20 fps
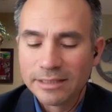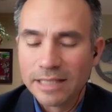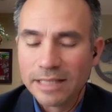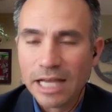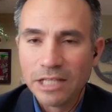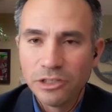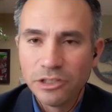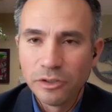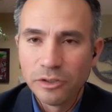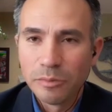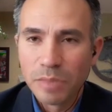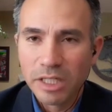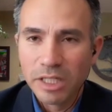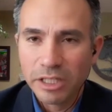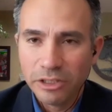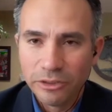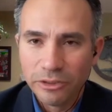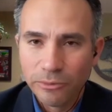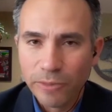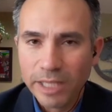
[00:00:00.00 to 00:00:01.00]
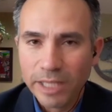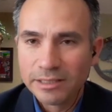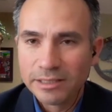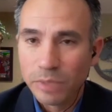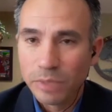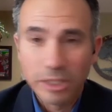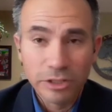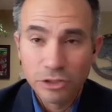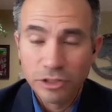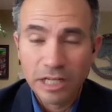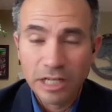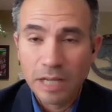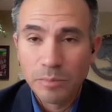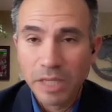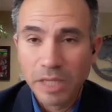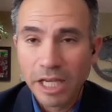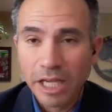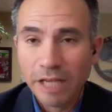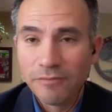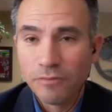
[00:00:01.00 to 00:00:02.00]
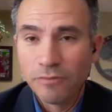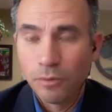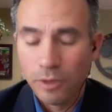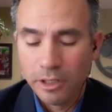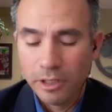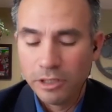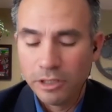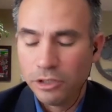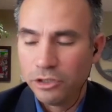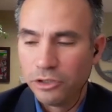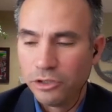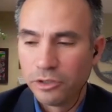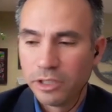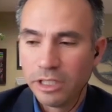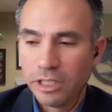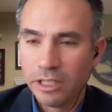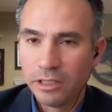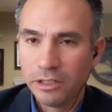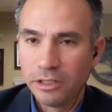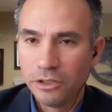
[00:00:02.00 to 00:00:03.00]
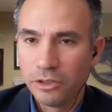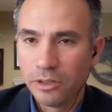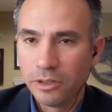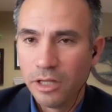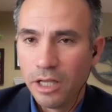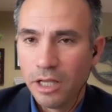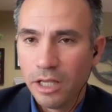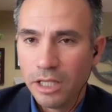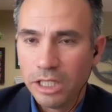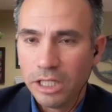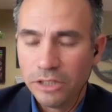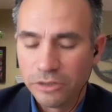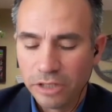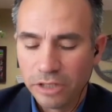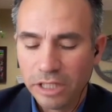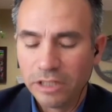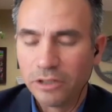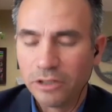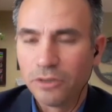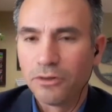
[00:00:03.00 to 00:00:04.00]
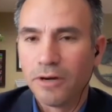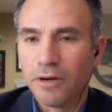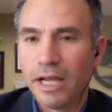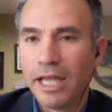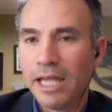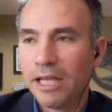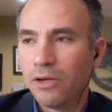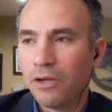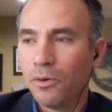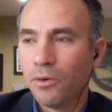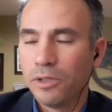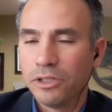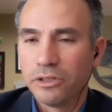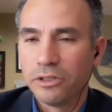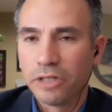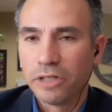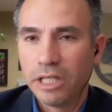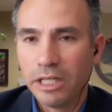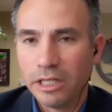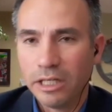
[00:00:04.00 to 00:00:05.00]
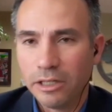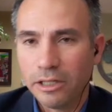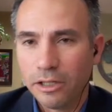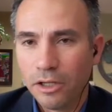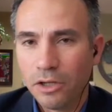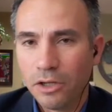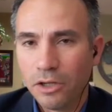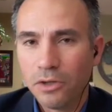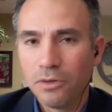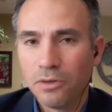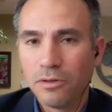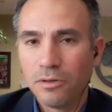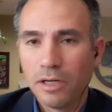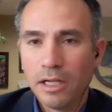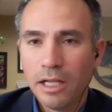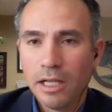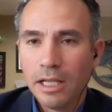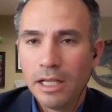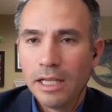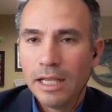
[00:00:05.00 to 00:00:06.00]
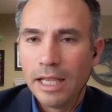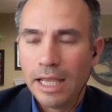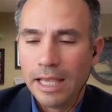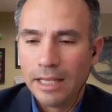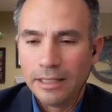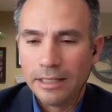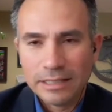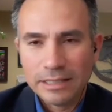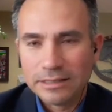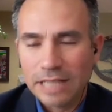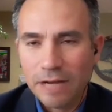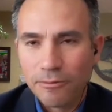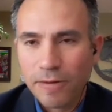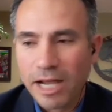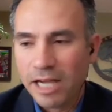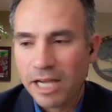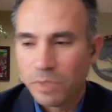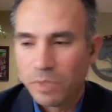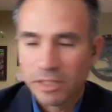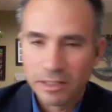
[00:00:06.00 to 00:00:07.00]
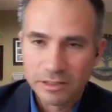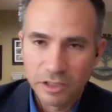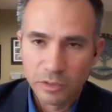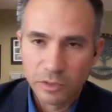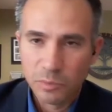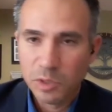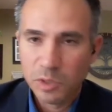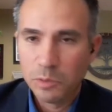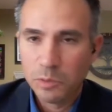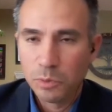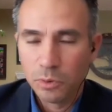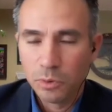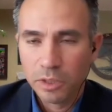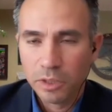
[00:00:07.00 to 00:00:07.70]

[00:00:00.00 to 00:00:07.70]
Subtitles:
And it's not your money you're wasting, because you're not paying for it. You're either getting a grant or you're getting a loan, and that's not right, because other